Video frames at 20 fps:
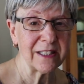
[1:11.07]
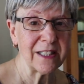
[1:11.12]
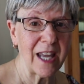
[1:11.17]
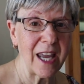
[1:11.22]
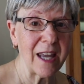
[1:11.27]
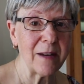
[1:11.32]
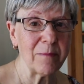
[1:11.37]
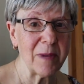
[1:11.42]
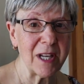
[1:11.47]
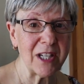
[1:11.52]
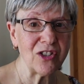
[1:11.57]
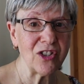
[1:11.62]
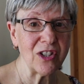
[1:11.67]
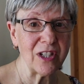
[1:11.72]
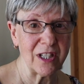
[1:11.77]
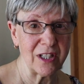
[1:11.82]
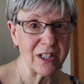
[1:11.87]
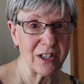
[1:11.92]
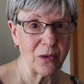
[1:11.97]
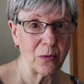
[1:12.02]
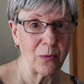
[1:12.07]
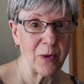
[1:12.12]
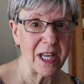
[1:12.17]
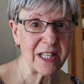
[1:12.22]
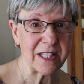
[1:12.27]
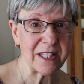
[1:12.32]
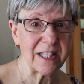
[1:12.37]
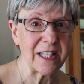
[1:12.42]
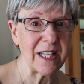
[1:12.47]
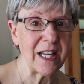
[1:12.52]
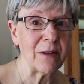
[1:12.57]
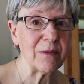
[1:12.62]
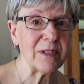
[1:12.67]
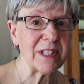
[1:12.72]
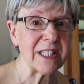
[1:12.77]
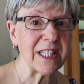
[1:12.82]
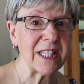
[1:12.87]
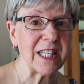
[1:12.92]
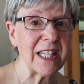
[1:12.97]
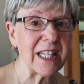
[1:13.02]
I had mentioned it to Wes that I
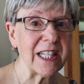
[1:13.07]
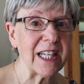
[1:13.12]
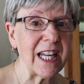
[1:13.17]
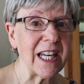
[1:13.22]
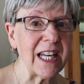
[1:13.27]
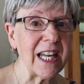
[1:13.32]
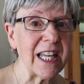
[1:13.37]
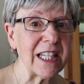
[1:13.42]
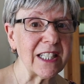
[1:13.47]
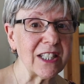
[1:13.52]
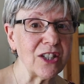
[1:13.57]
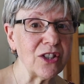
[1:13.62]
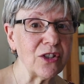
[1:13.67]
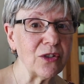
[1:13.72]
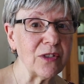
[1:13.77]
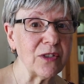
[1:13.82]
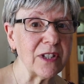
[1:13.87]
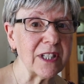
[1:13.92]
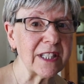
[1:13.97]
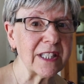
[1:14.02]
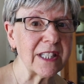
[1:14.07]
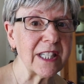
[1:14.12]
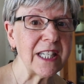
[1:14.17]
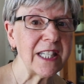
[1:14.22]
was thinking I'd like to do this.